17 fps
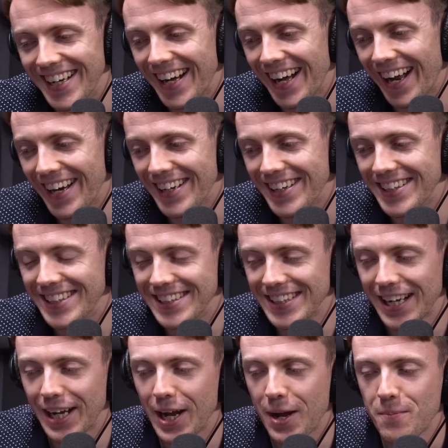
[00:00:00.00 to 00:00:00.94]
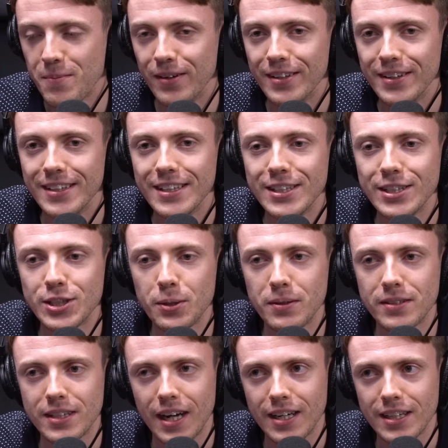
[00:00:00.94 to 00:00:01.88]
and she
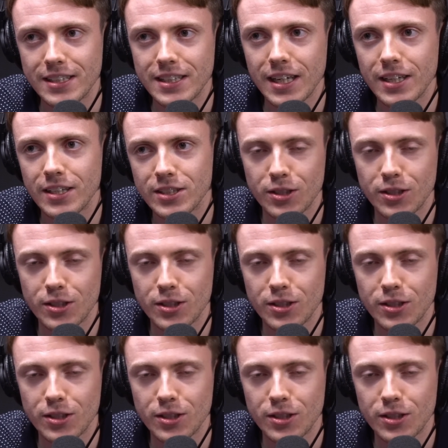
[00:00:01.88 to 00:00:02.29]
was like saying,